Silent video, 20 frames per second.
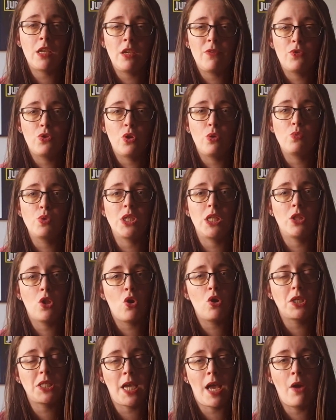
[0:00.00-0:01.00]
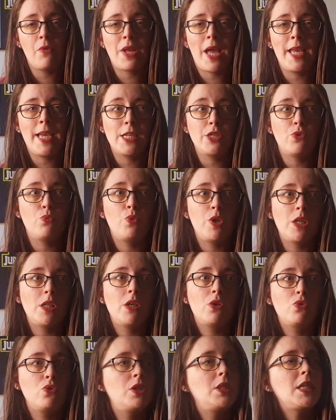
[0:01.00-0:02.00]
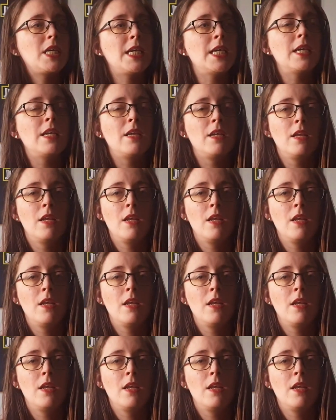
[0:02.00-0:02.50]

even though it was in lockdown, I had a really good day.